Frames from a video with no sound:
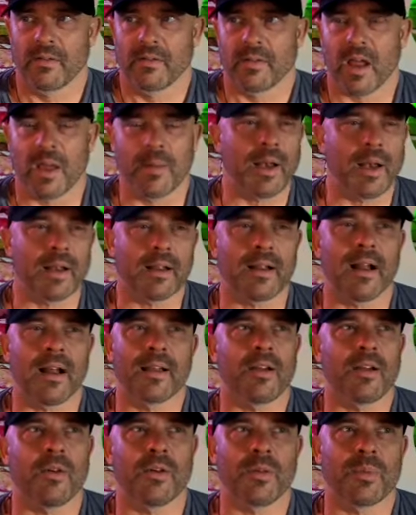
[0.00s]
I mean, I
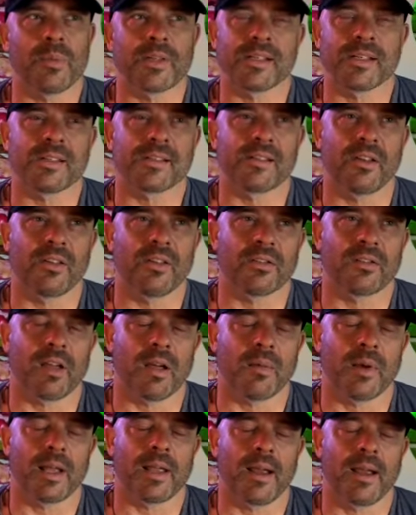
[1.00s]
go into businesses all the time
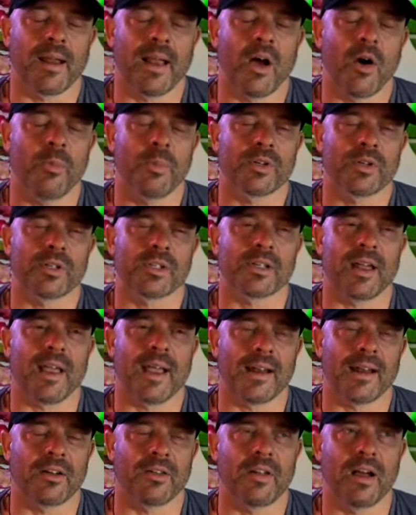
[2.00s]
and I can't help but just
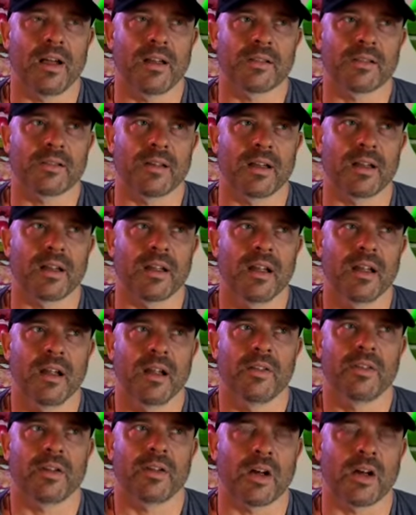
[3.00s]
analyze like
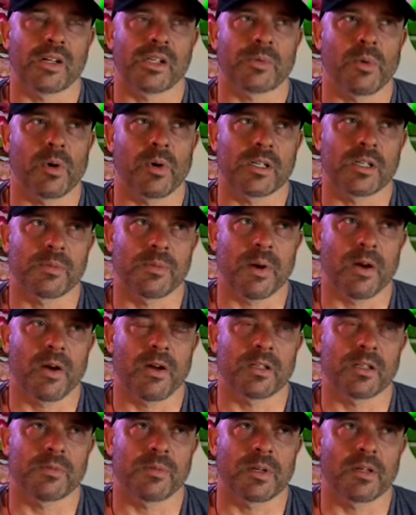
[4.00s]
the customer
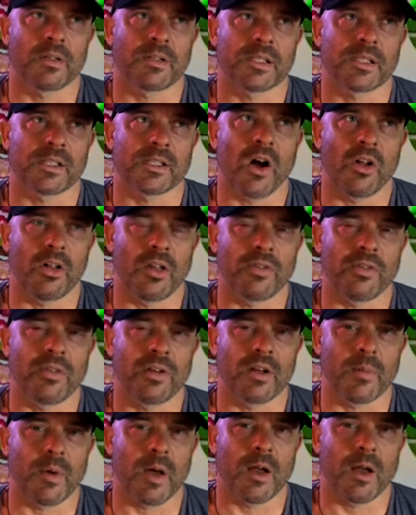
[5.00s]
experience because it's all I
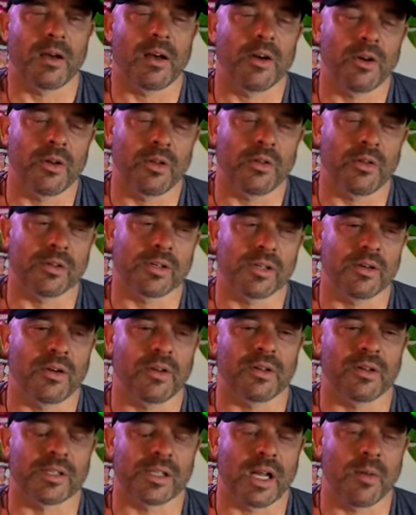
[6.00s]
think about. And I know you're
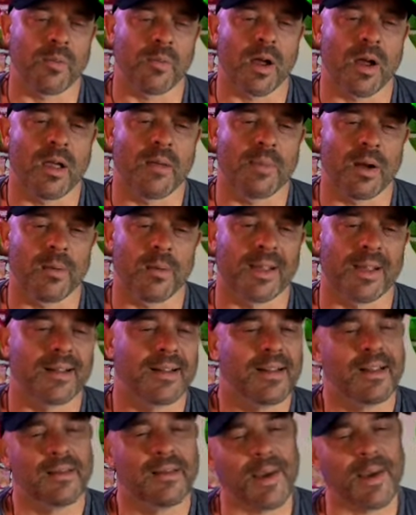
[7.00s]
the same way, but I'm like,
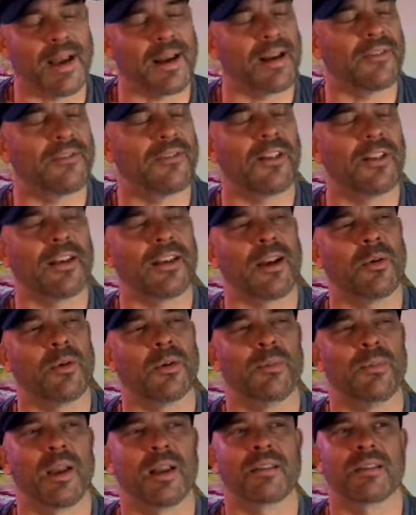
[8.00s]
man, I feel like I would
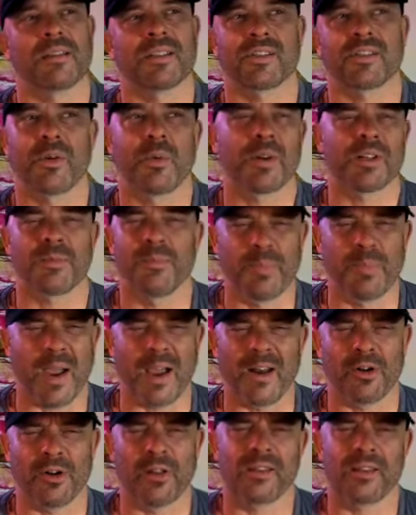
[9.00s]
make this so much
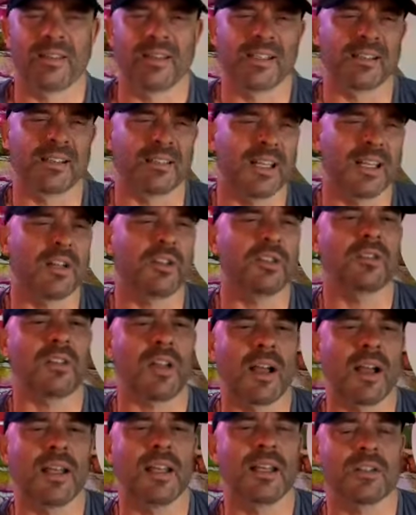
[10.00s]
better. Like these little
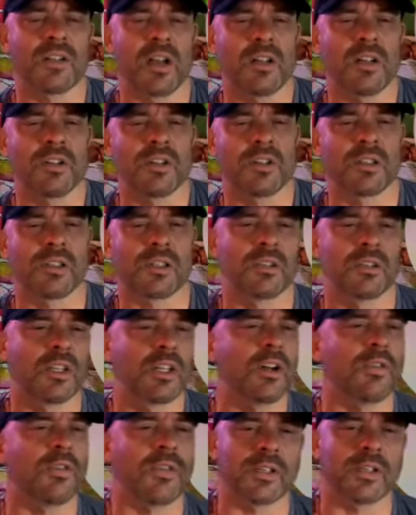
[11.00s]
tiny touches, the
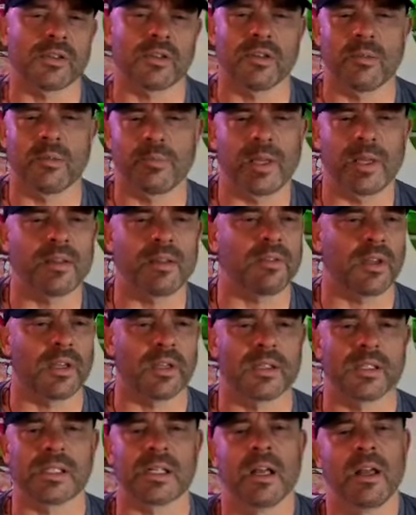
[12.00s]
little things are the big
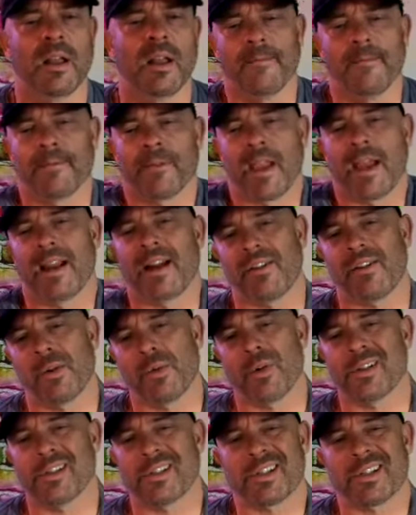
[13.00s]
things. And
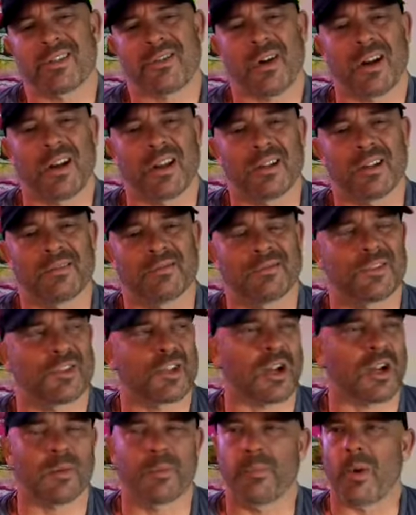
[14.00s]
everyone's just trying to
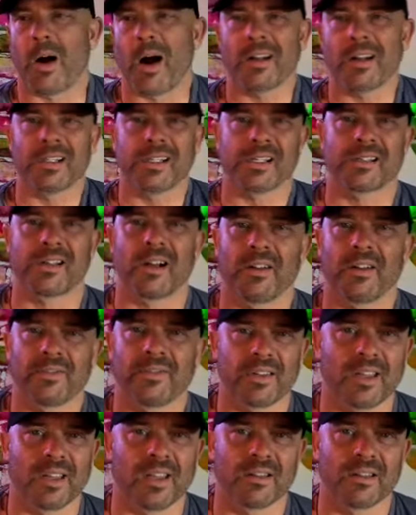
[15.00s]
check boxes off
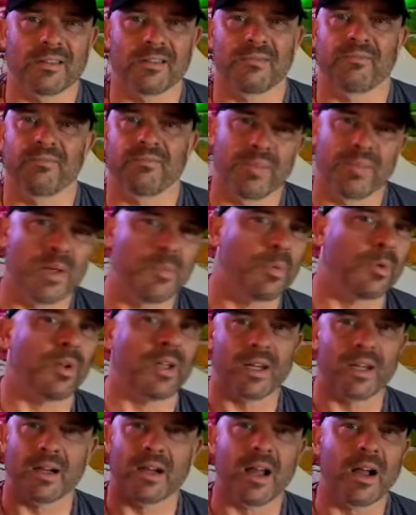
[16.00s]
to get people
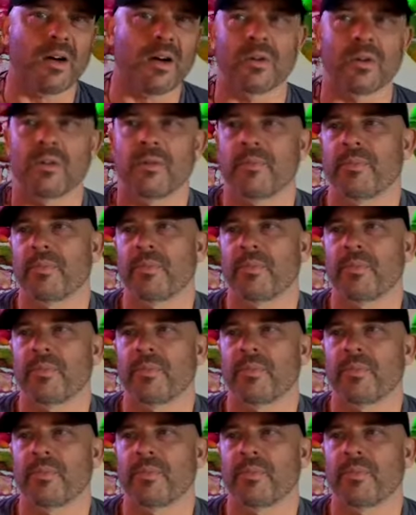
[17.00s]
in and out.